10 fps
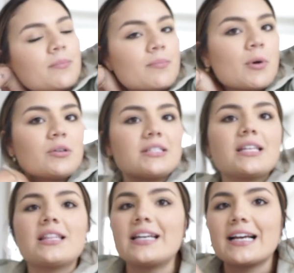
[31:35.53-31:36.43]

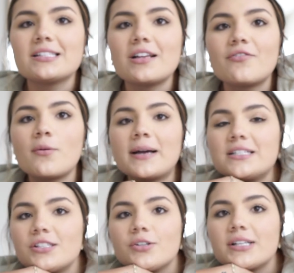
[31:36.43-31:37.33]
mostly the next stuff on my
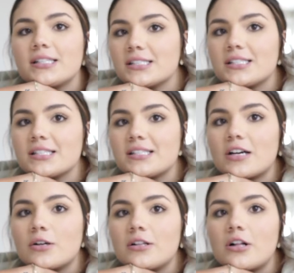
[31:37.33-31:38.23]
to-do list is to
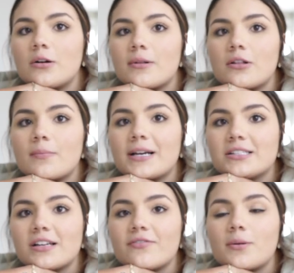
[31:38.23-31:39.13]
sell all my
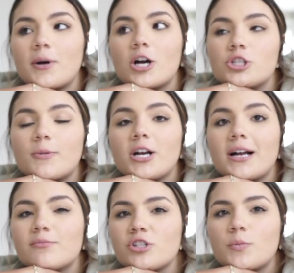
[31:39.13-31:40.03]
stuff on
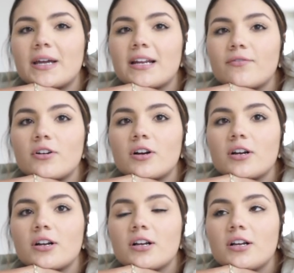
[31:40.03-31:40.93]
Poshmark. I'm just waiting for